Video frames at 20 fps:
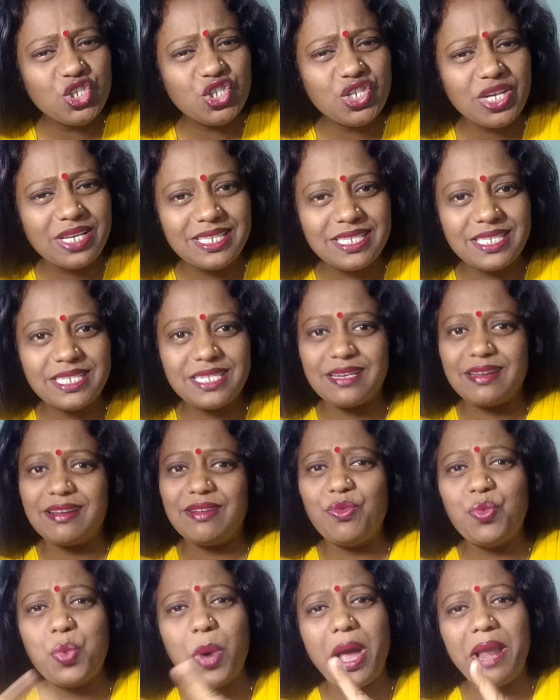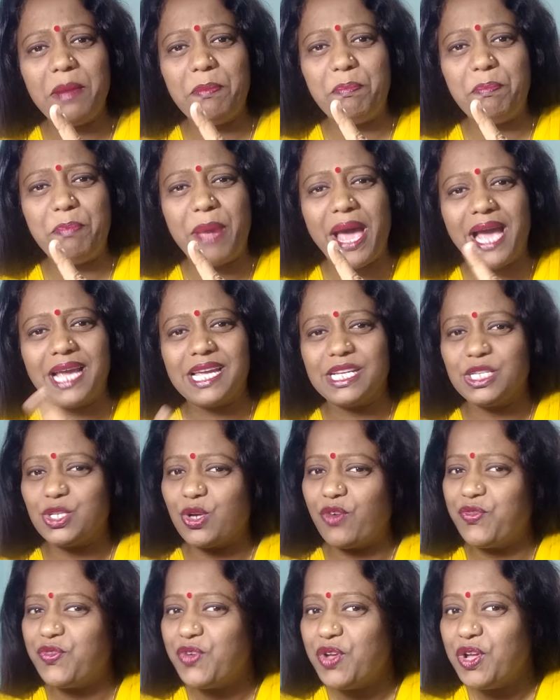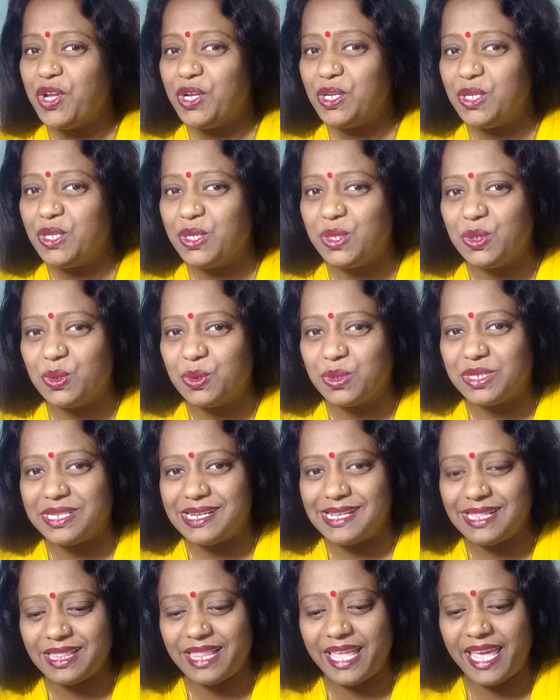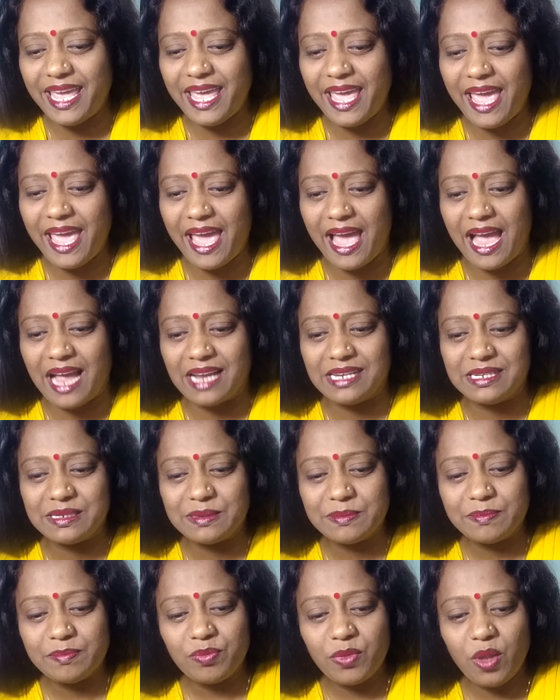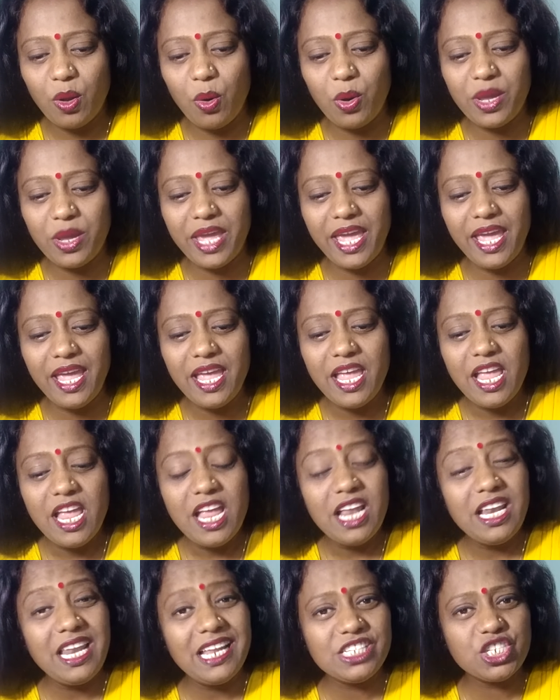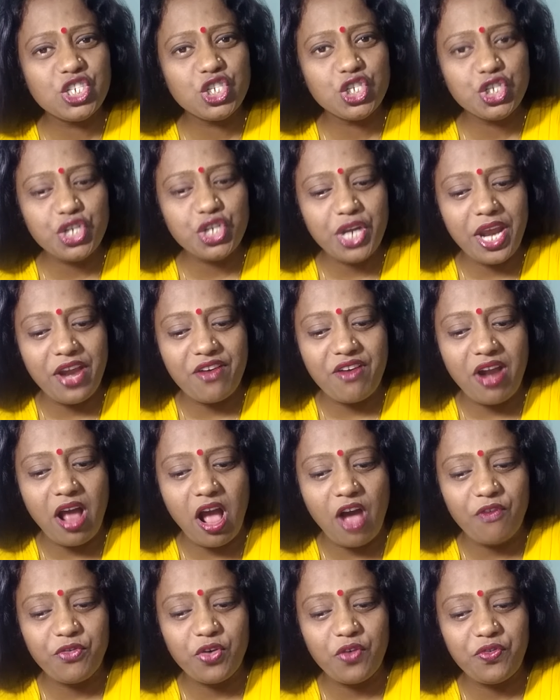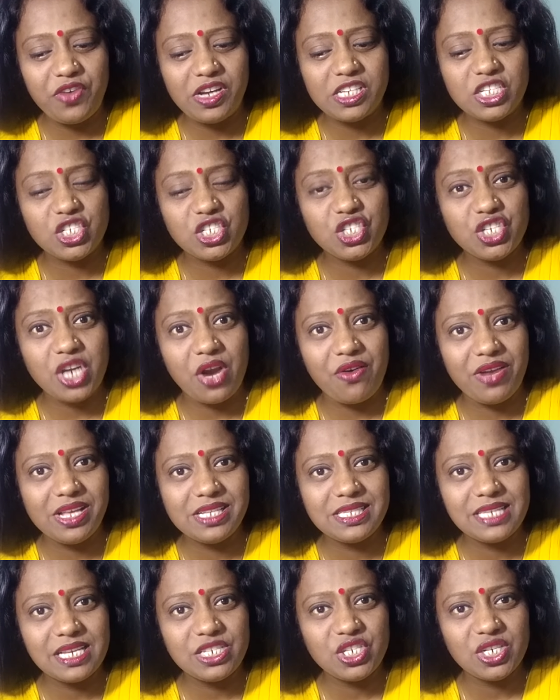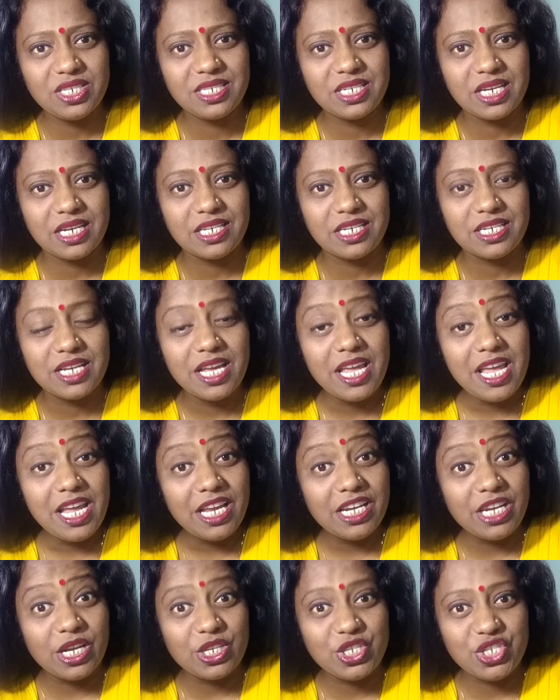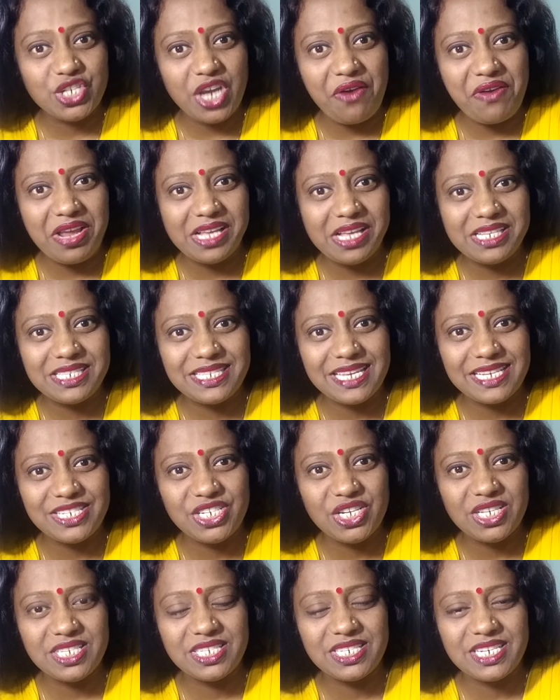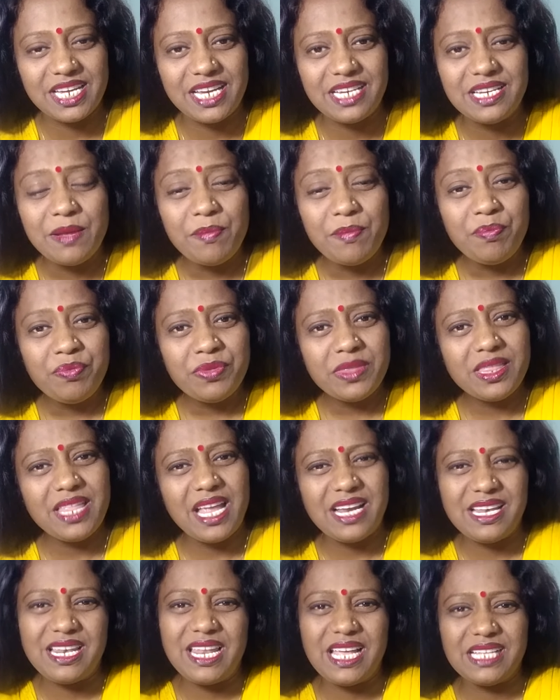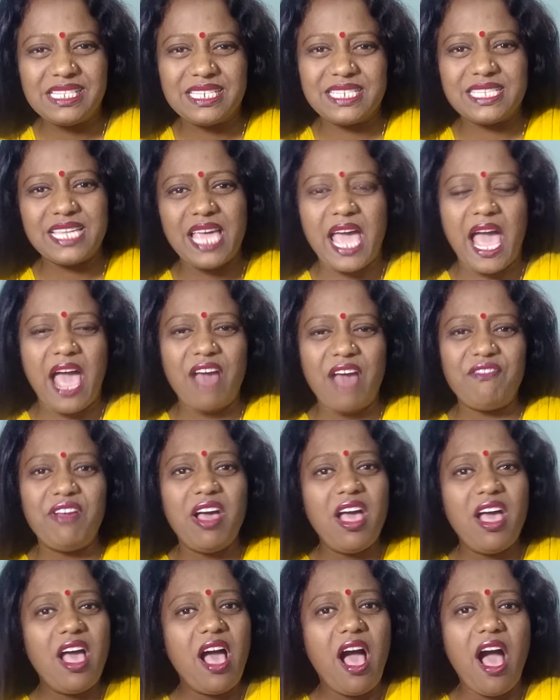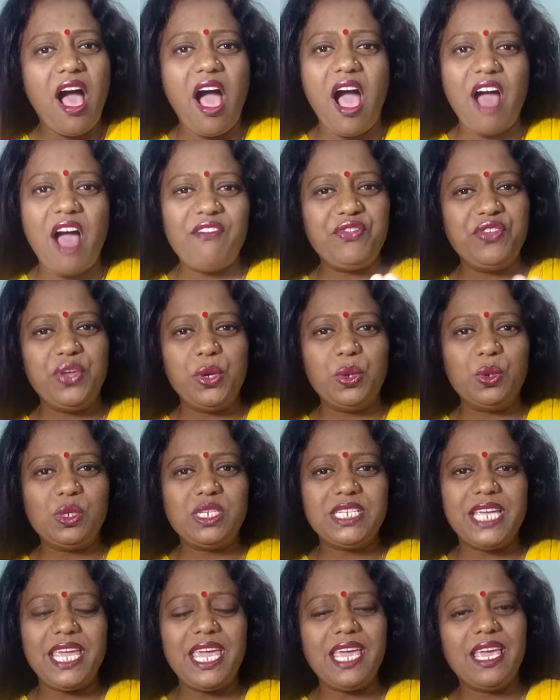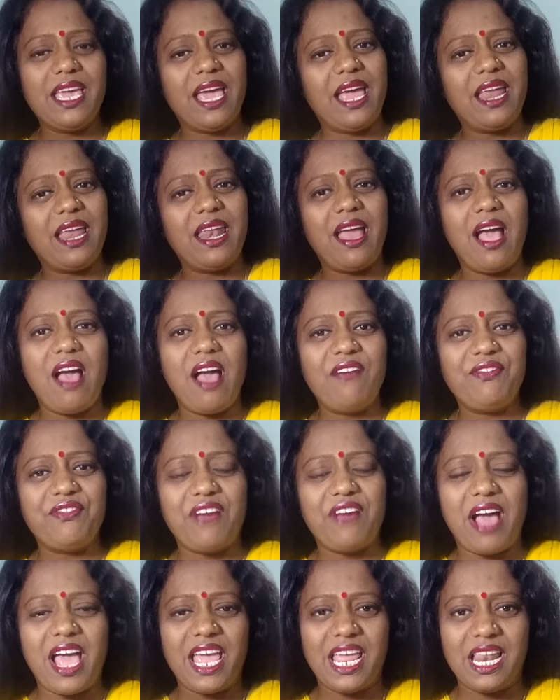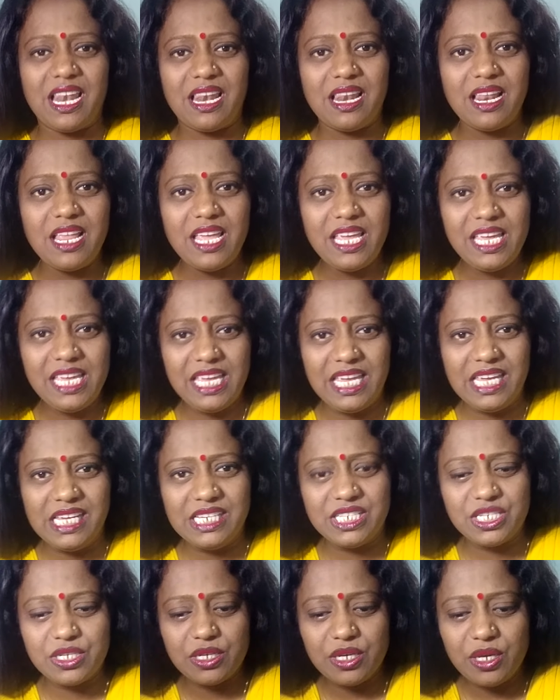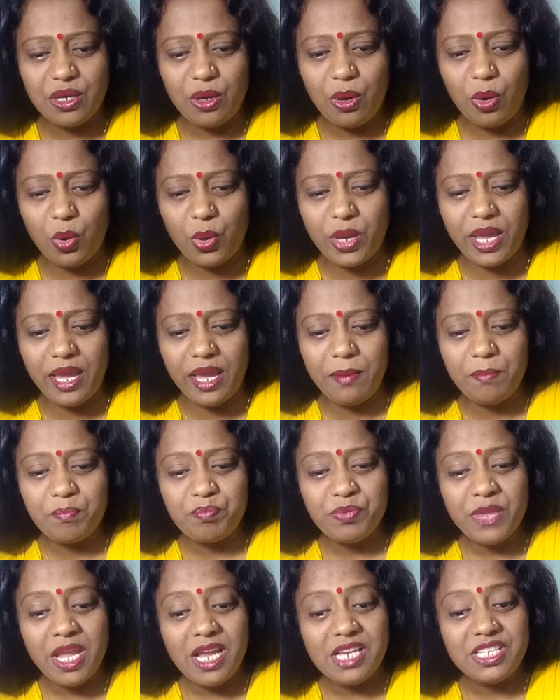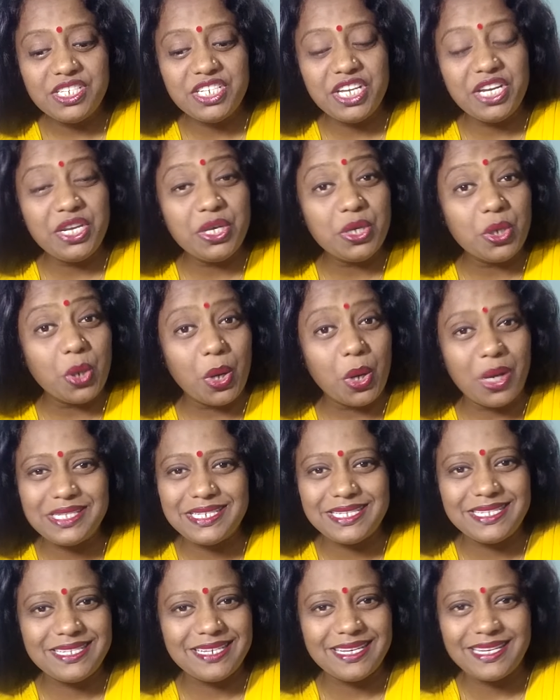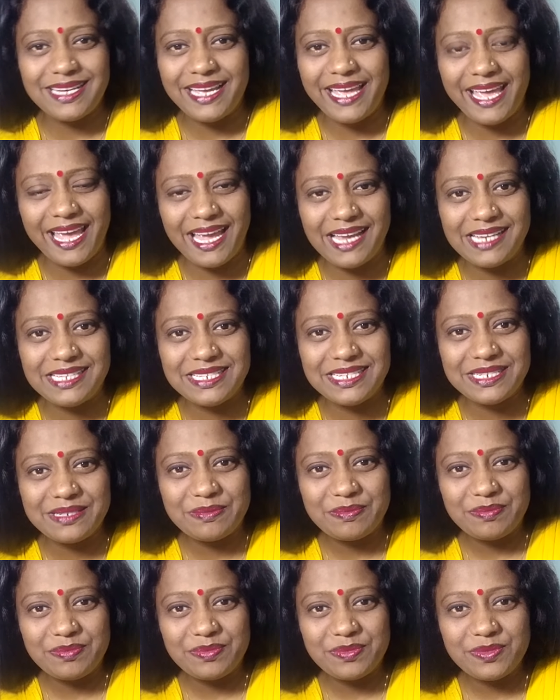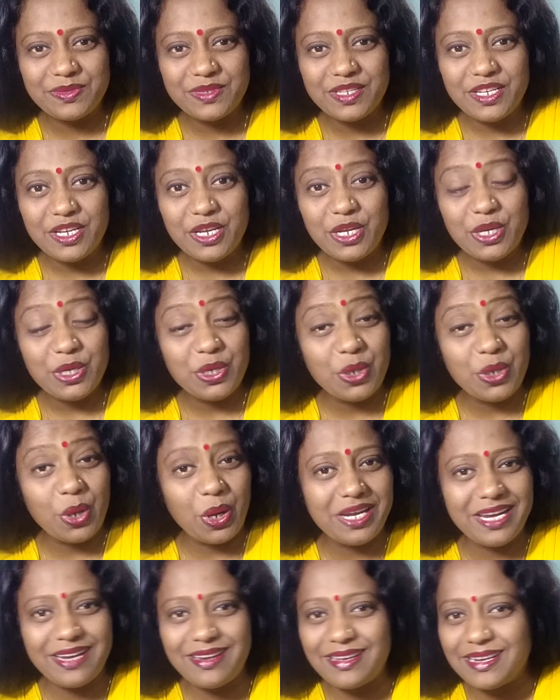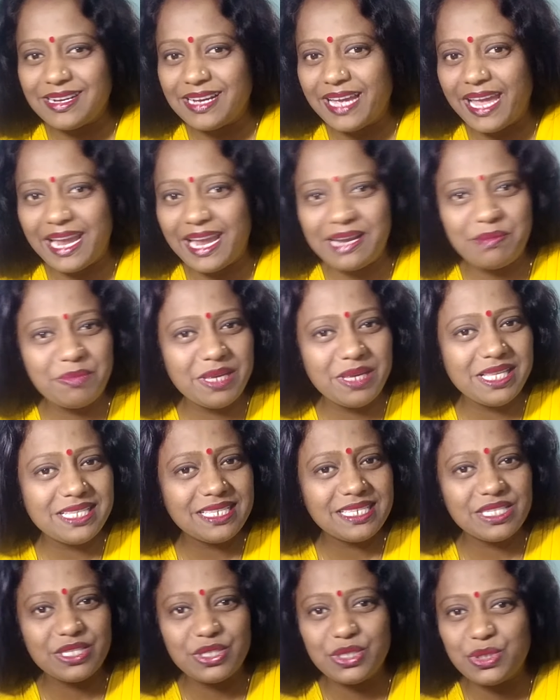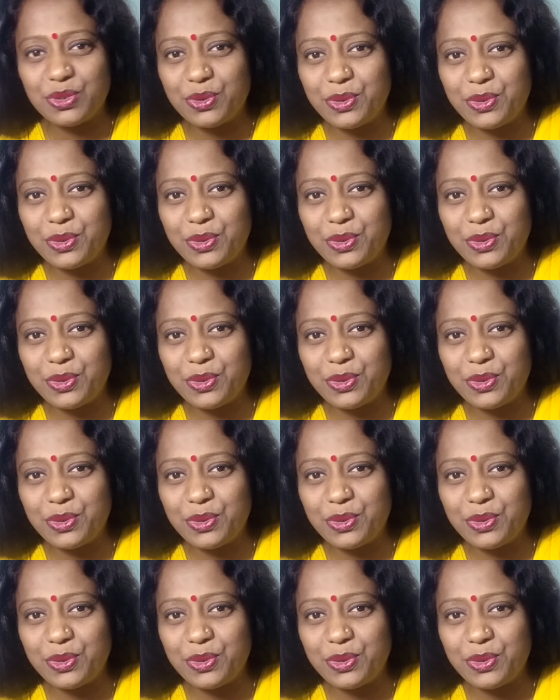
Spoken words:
Just one packet of noodle they had. Okay, let's share half of it, Charing suggested. Now Charing suggested that let's have half you take and half I'll eat. Okay, Tine nodded her head. Nodded her head means